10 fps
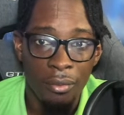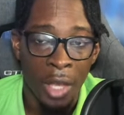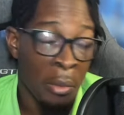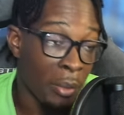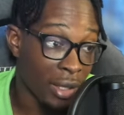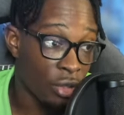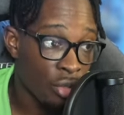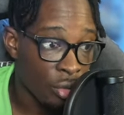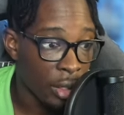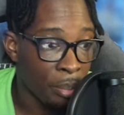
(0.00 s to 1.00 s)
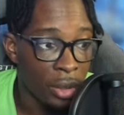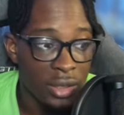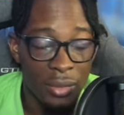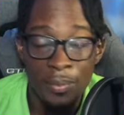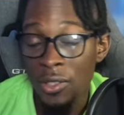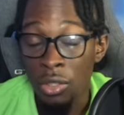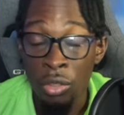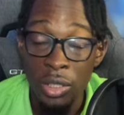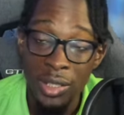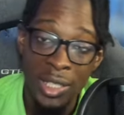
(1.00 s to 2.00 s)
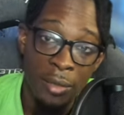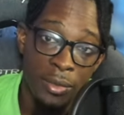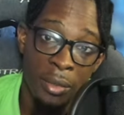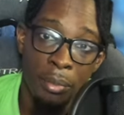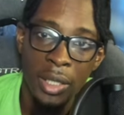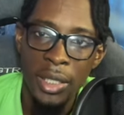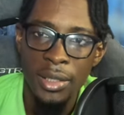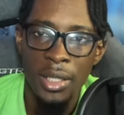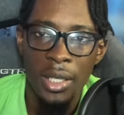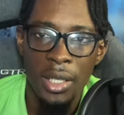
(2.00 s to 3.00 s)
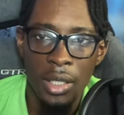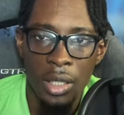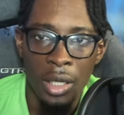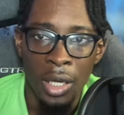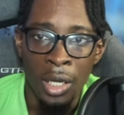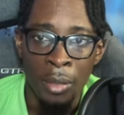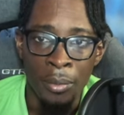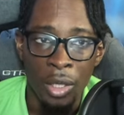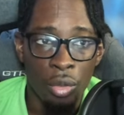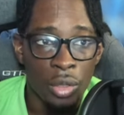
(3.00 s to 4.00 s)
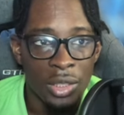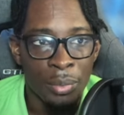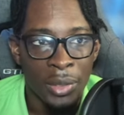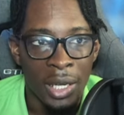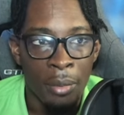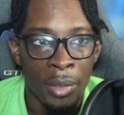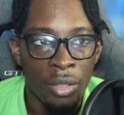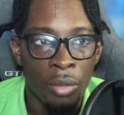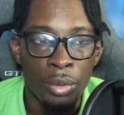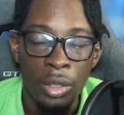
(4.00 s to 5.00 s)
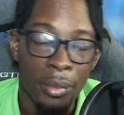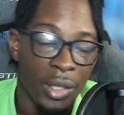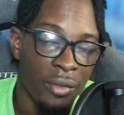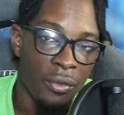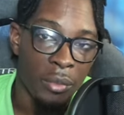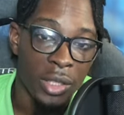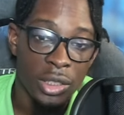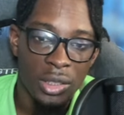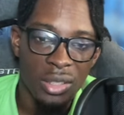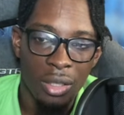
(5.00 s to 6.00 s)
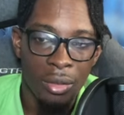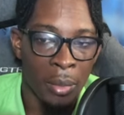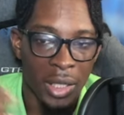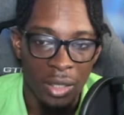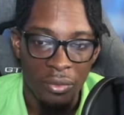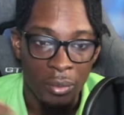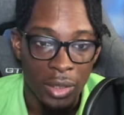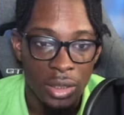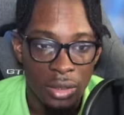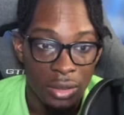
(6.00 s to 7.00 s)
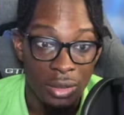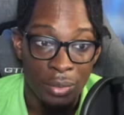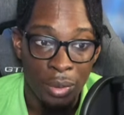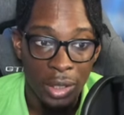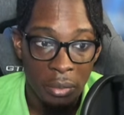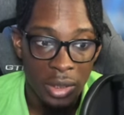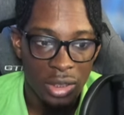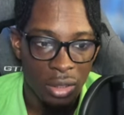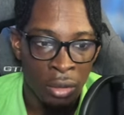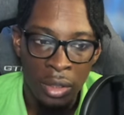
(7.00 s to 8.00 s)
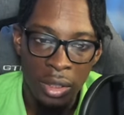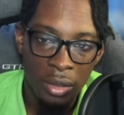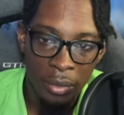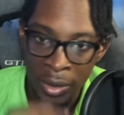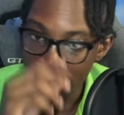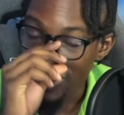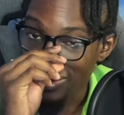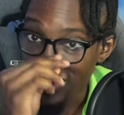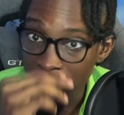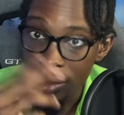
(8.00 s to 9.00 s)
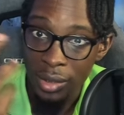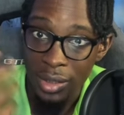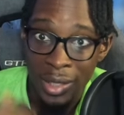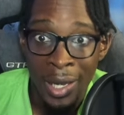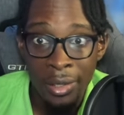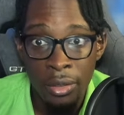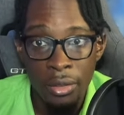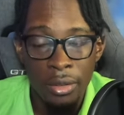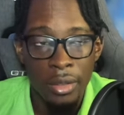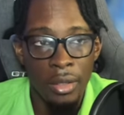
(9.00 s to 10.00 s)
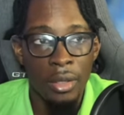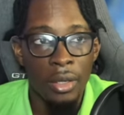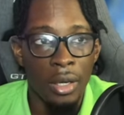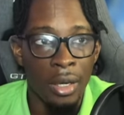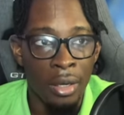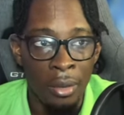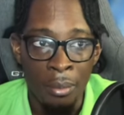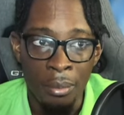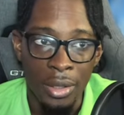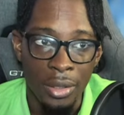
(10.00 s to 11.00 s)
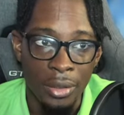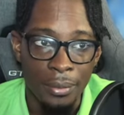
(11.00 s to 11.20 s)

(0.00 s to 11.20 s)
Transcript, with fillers: I made sure I put some security steps in place, not only to protect my computer, my information, now that my information is pretty much out there because of this hacker, but